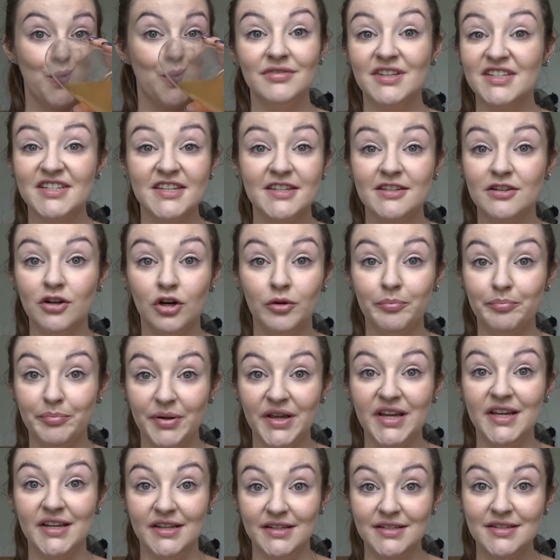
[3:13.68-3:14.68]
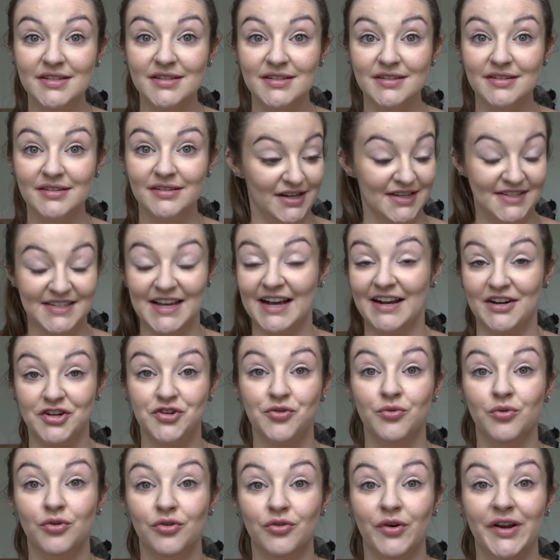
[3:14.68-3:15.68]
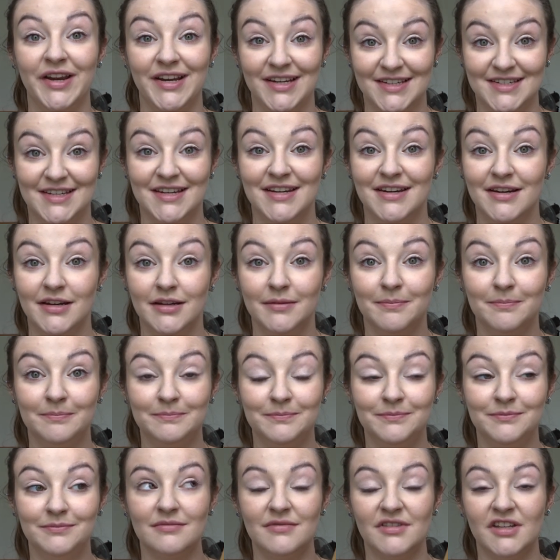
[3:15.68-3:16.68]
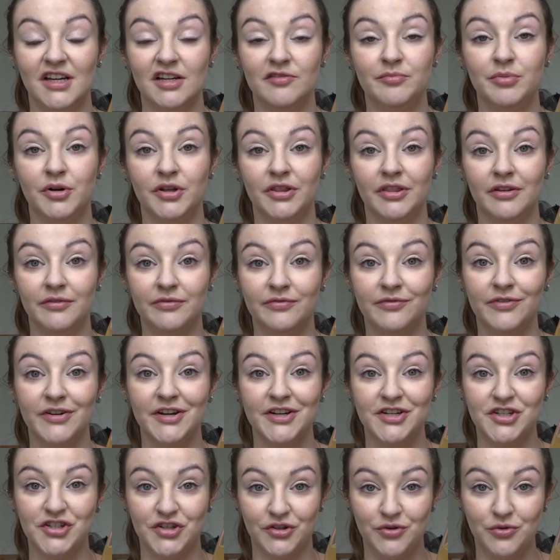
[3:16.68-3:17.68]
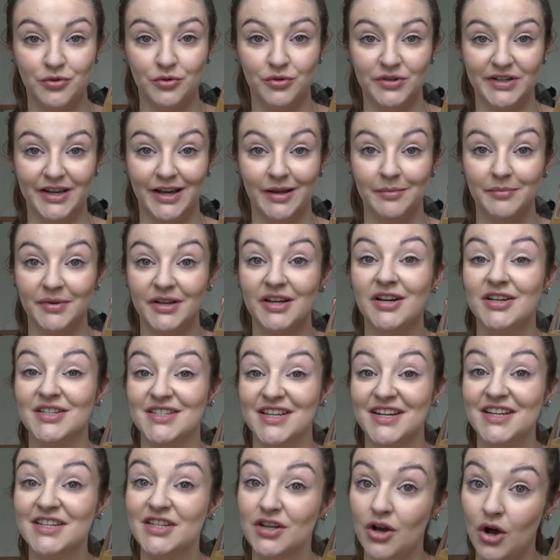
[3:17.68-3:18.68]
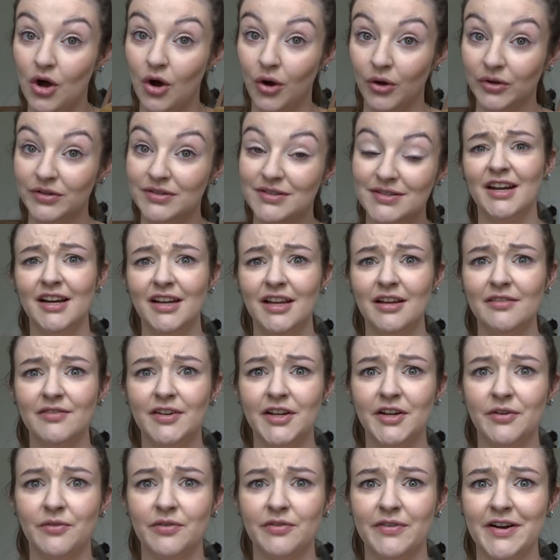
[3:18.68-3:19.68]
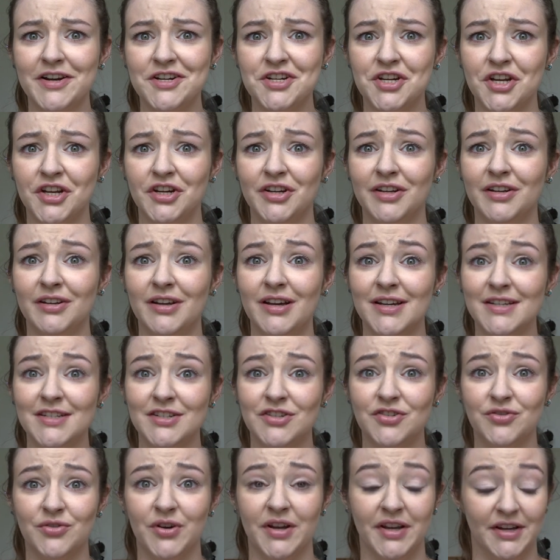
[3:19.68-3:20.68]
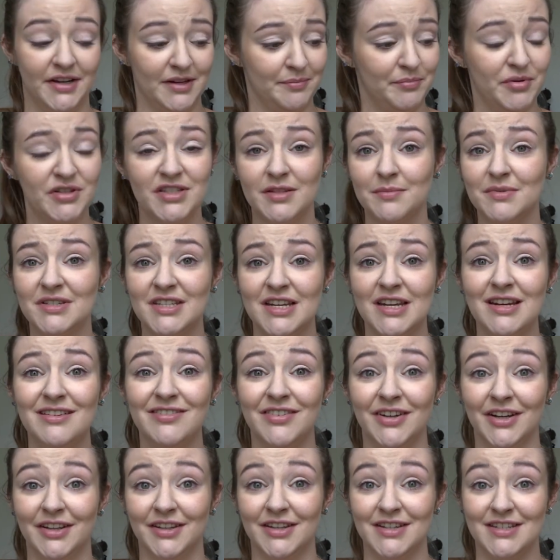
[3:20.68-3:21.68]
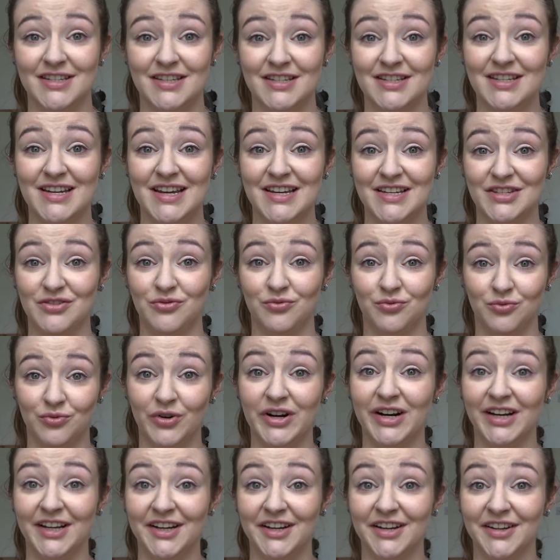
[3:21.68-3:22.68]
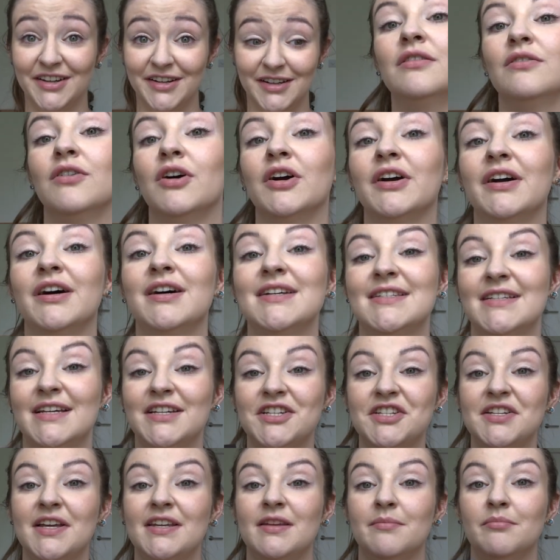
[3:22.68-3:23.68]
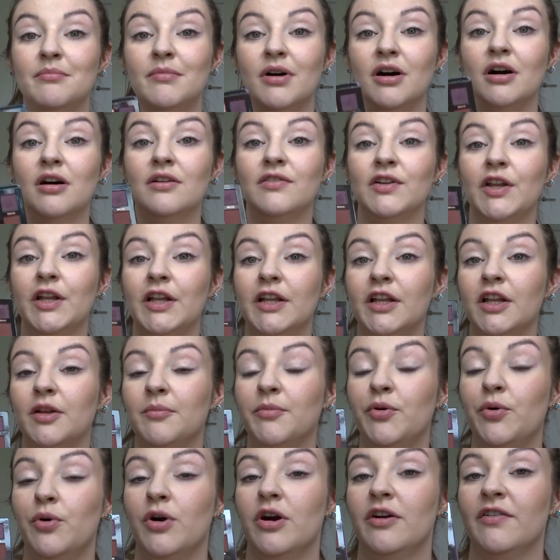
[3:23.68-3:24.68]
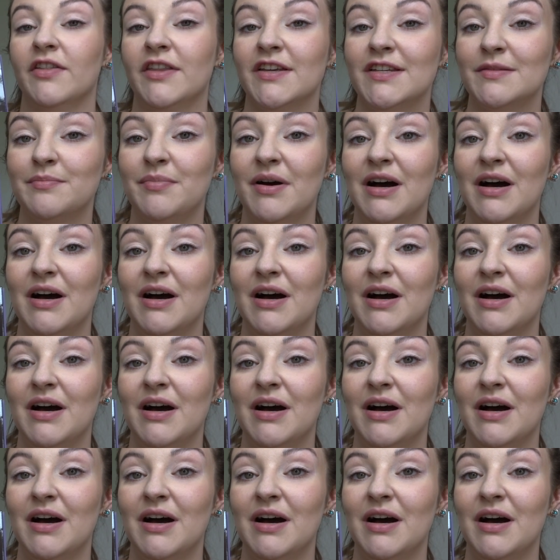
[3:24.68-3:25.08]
This is not piss, it's actual green tea that I put in the fridge to cool down because it is hot. And a lovely, refreshing, nice drink. Put some stevia in this, it tastes really good. Right guys, I just had to marvel a little more over this